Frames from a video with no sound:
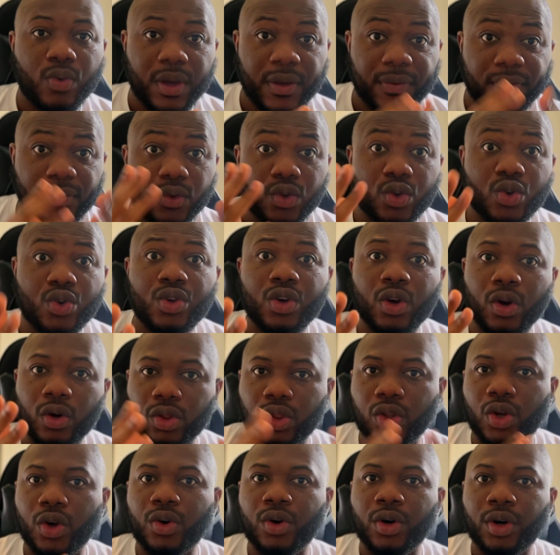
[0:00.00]
If you do your
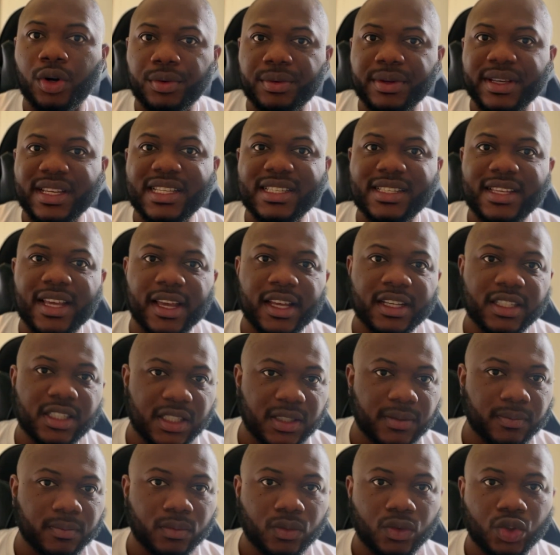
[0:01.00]
thorough
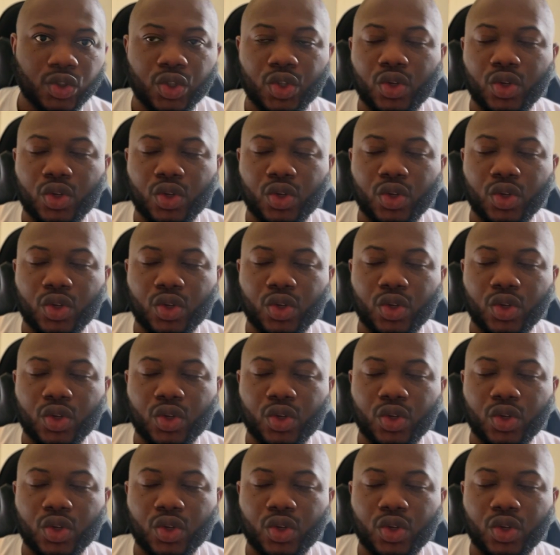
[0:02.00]
research,